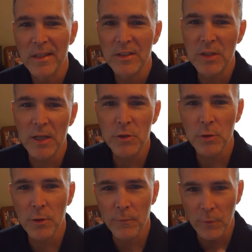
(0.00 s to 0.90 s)
Schedule
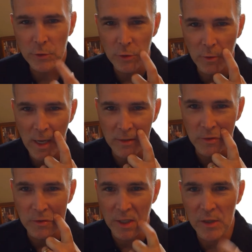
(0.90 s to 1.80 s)
your virtual
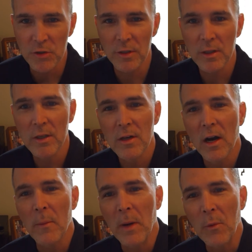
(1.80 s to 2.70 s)
consultation
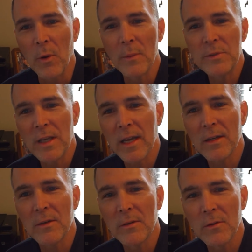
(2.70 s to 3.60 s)
on my
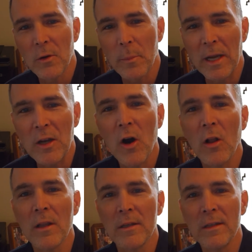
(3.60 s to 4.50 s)
website or by
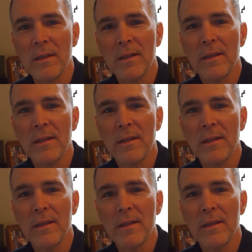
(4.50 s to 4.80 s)
calling